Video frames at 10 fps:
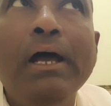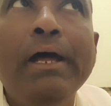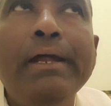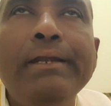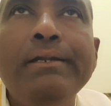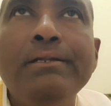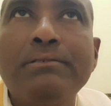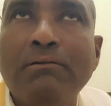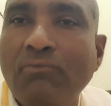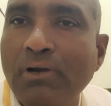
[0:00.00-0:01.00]
and
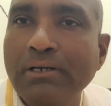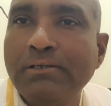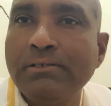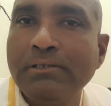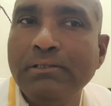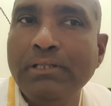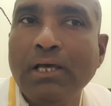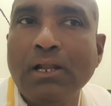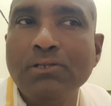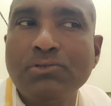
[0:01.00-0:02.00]
somewhat they
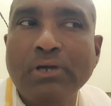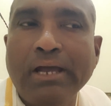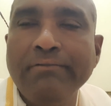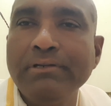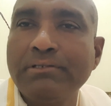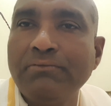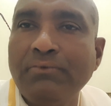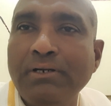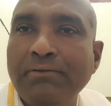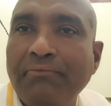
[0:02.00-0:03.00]
are also having
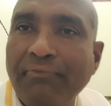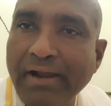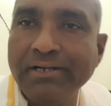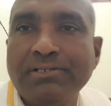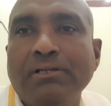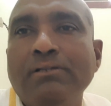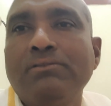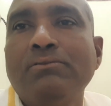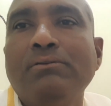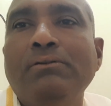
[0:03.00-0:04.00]
somewhat fats
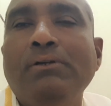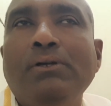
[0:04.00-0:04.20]
also.